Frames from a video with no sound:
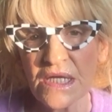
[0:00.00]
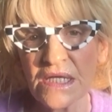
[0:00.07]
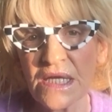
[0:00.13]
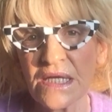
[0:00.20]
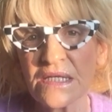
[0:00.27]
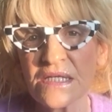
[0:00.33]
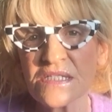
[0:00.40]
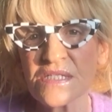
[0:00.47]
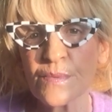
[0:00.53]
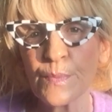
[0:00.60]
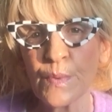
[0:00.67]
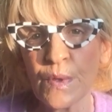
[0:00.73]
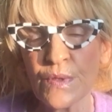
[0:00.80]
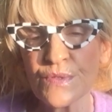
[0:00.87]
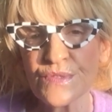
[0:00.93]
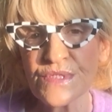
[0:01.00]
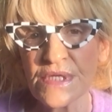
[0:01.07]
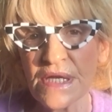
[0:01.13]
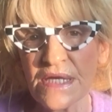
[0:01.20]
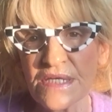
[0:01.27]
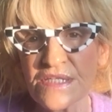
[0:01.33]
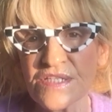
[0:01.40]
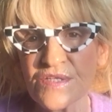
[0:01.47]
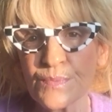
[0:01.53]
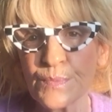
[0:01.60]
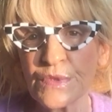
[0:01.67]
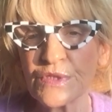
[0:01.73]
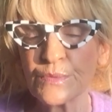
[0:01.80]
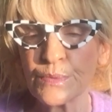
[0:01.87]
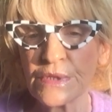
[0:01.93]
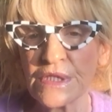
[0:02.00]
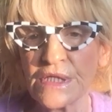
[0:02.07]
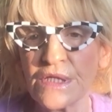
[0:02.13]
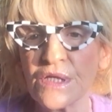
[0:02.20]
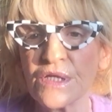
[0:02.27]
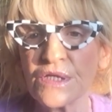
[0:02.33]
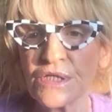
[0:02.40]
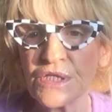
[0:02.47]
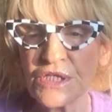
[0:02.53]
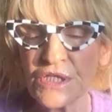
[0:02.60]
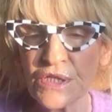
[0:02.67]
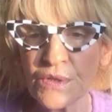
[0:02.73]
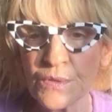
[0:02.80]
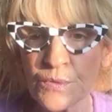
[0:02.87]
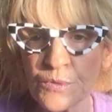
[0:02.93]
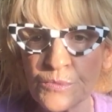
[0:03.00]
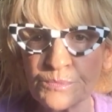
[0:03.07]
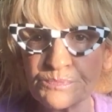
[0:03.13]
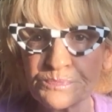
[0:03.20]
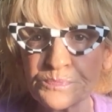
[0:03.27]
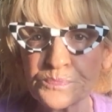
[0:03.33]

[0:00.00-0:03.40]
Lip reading: that is a process between you